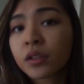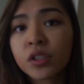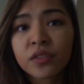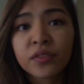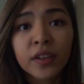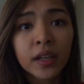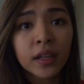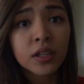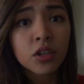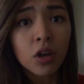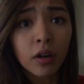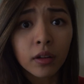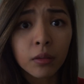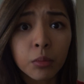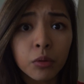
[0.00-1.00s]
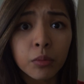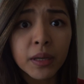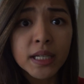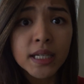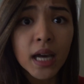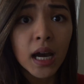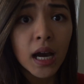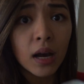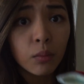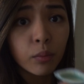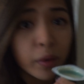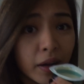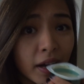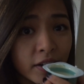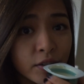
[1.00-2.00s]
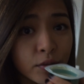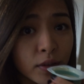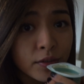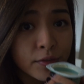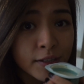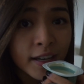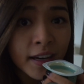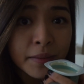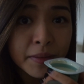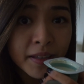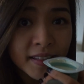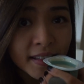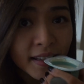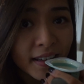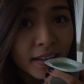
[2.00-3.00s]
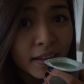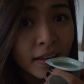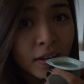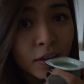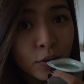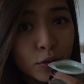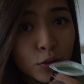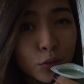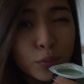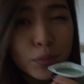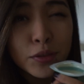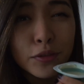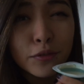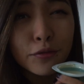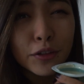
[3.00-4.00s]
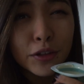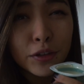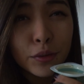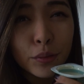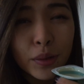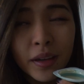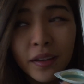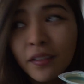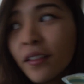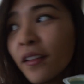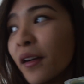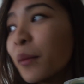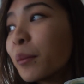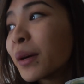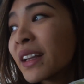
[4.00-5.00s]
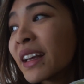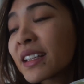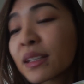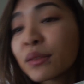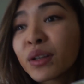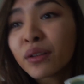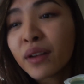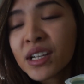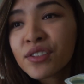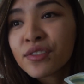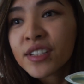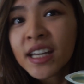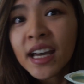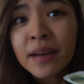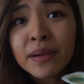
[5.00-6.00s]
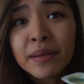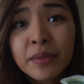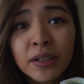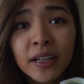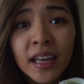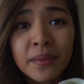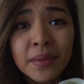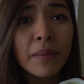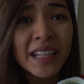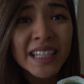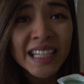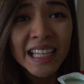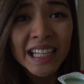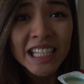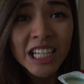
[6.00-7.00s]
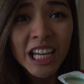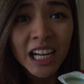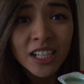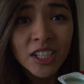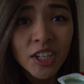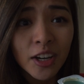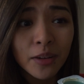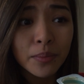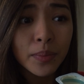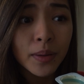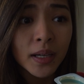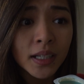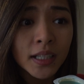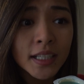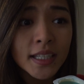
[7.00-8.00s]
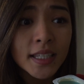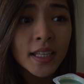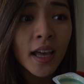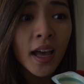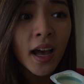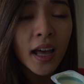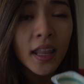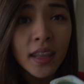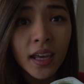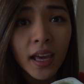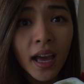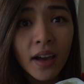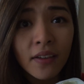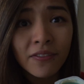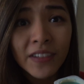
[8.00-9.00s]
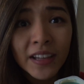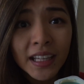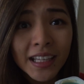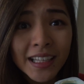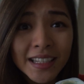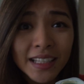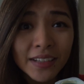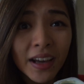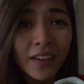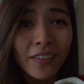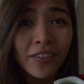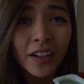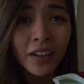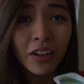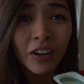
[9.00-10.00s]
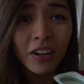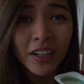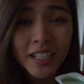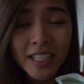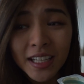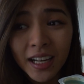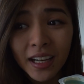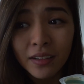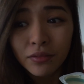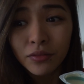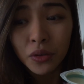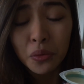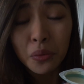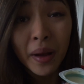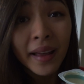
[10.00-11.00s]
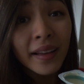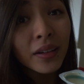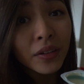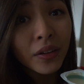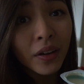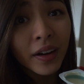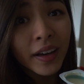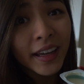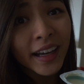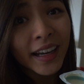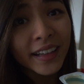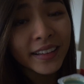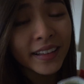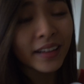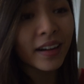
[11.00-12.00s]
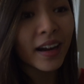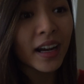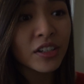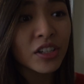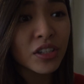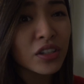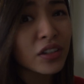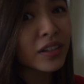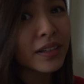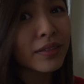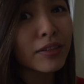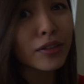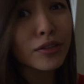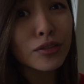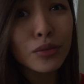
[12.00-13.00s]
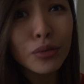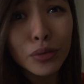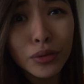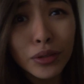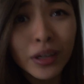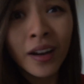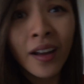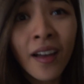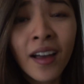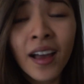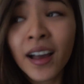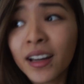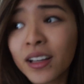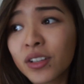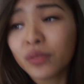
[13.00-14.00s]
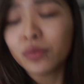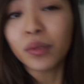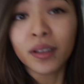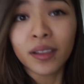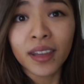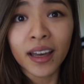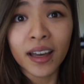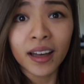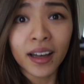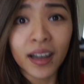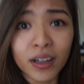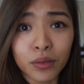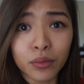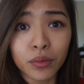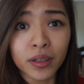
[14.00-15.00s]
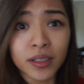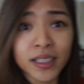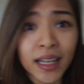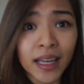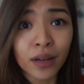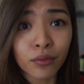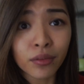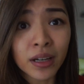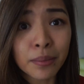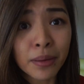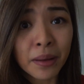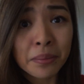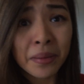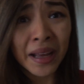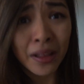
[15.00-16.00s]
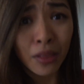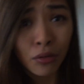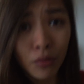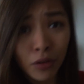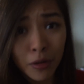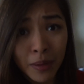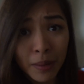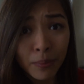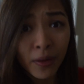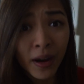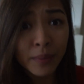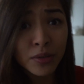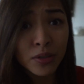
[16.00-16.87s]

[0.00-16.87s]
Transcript: just feeding the dog at the moment. We are actually rushed for time because I was too busy videoing. But yeah, so we're rushed for time. I'm gonna get my teeth checked up because I think I have fillings that have fell out for a while now, and they're actually starting to feel sore. I don't want that. I don't want like really bad pain throughout my prep,